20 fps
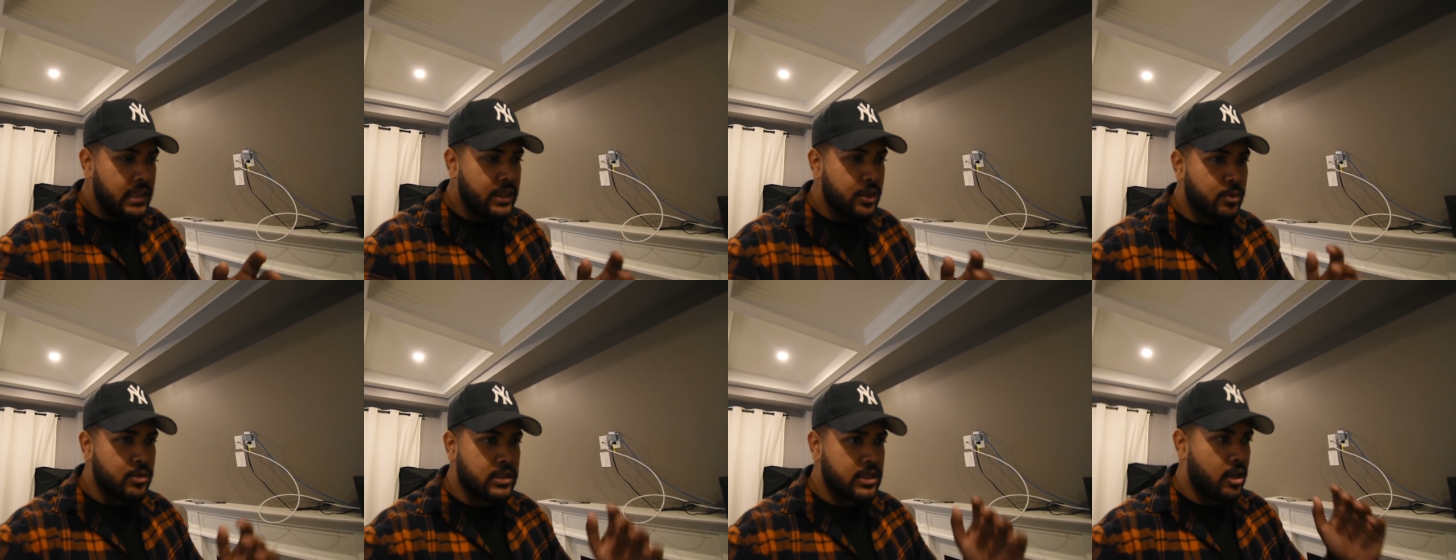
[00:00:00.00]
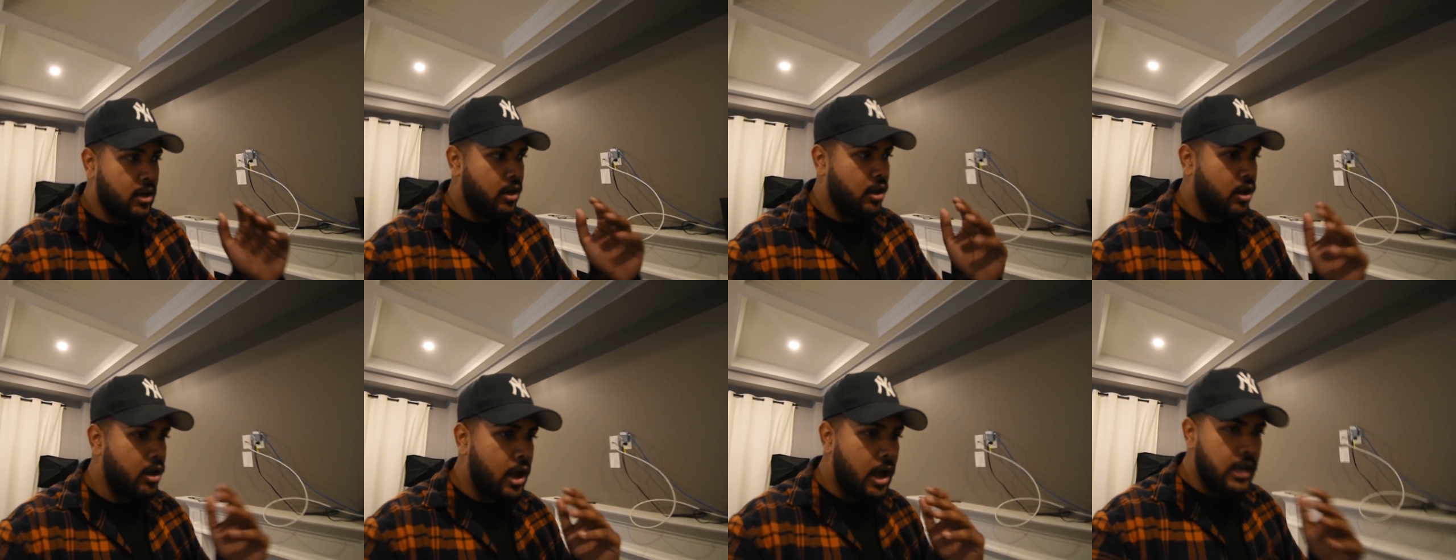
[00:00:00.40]
there was
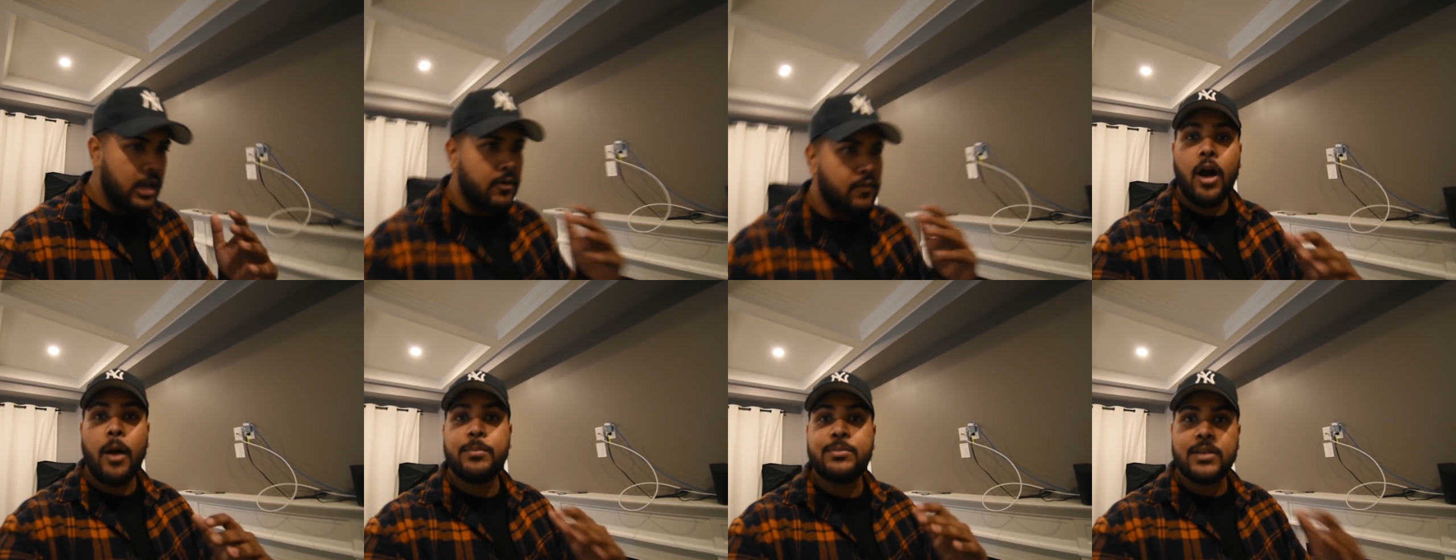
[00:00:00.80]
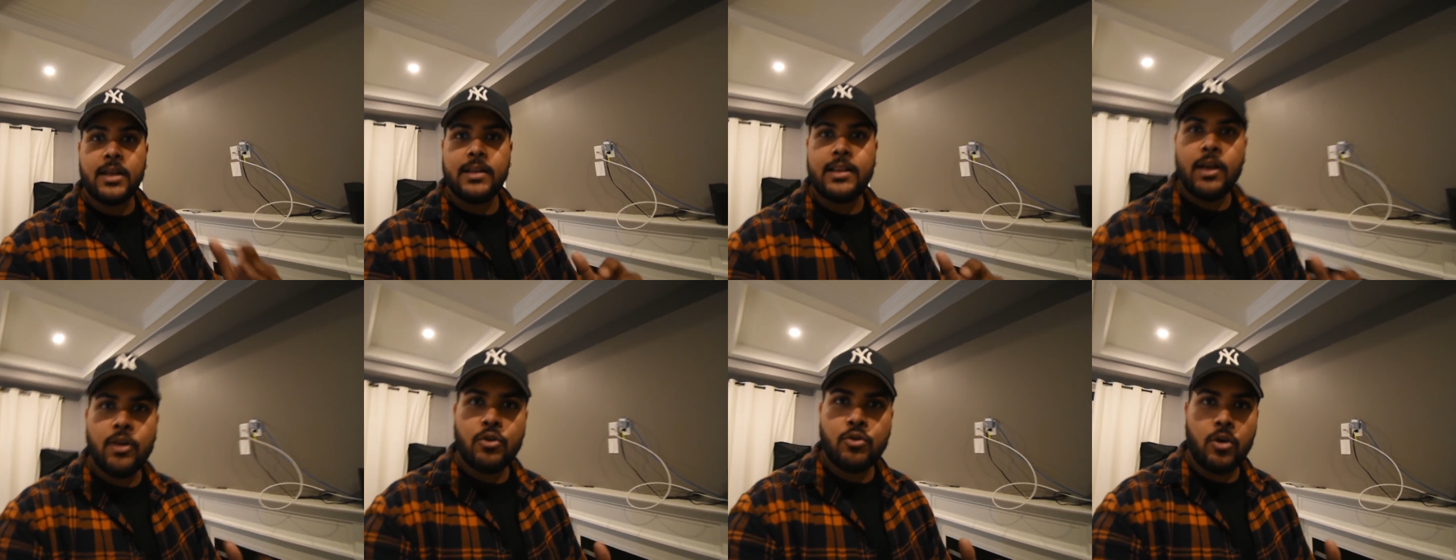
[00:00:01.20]
a lot of
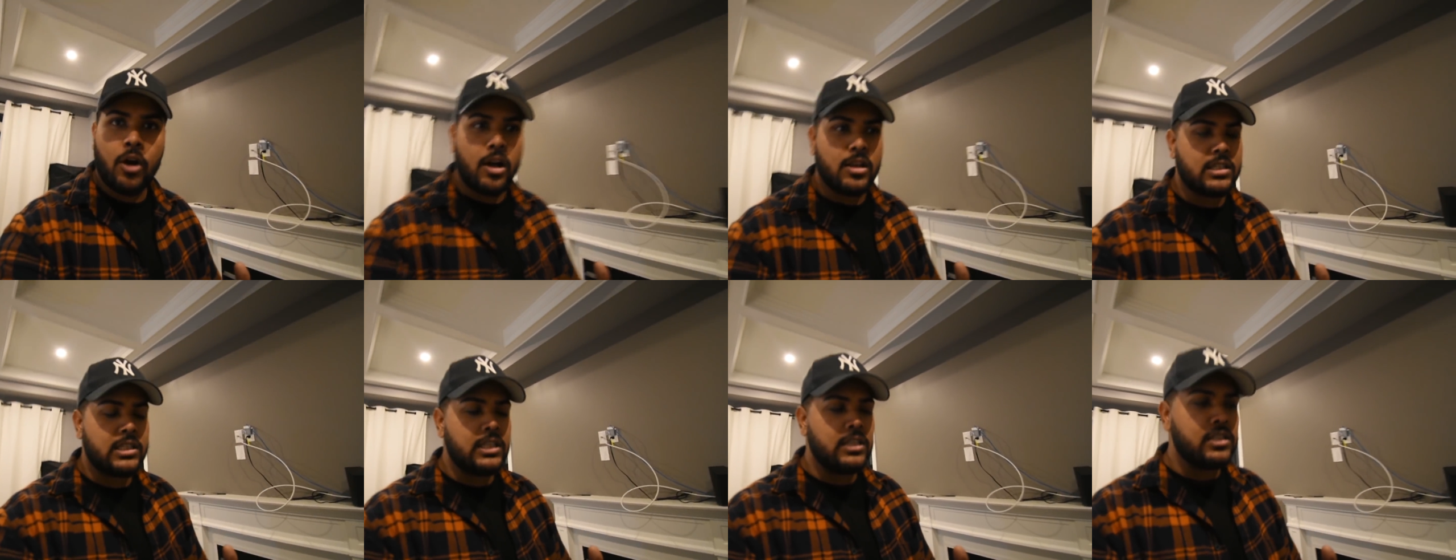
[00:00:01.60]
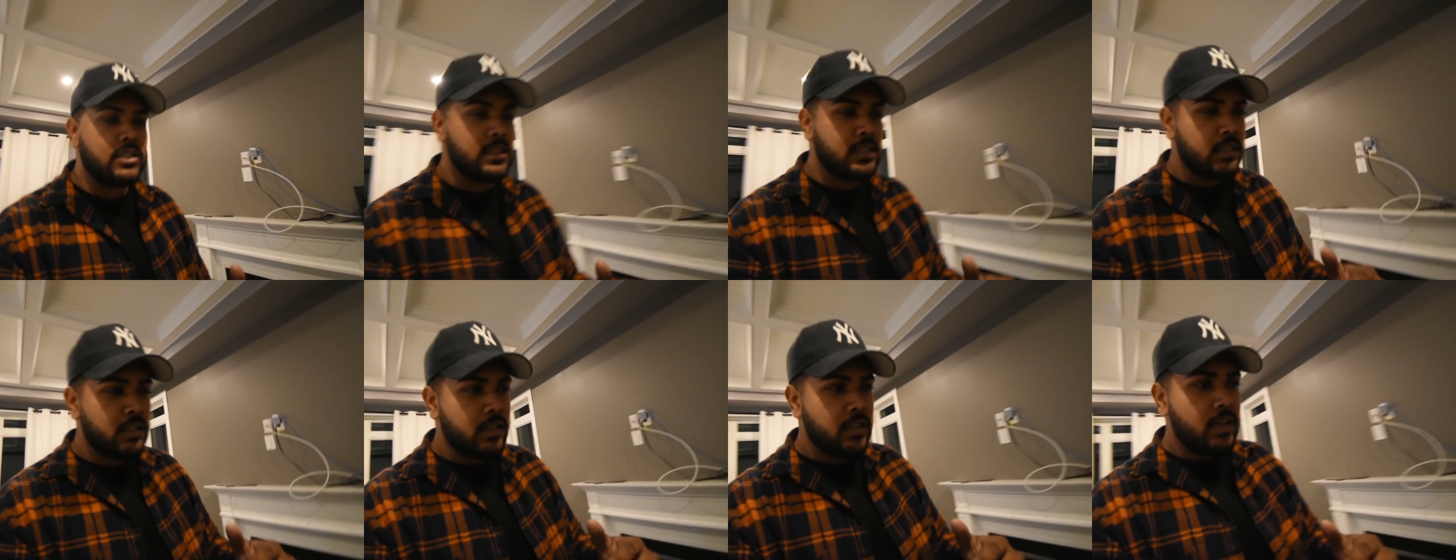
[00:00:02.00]
upside down crosses,